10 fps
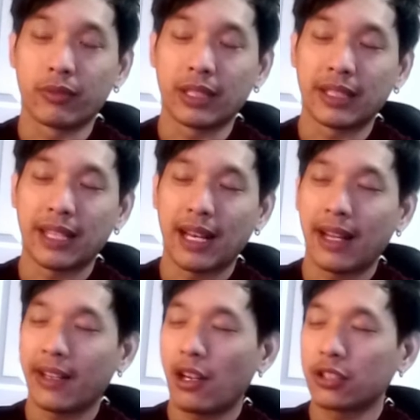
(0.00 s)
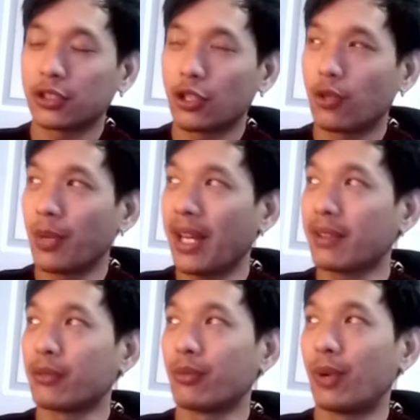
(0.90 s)
and I also told them, hey,
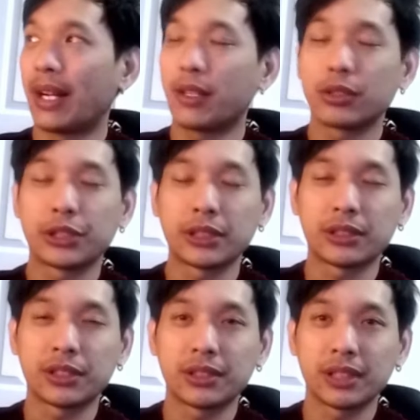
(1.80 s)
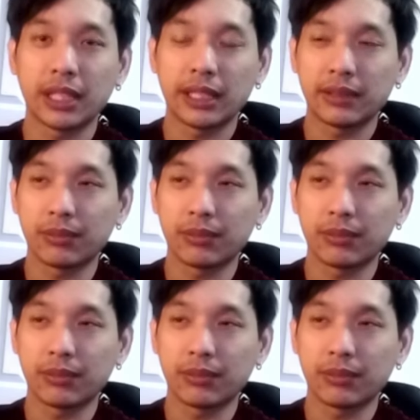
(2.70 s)
why don't she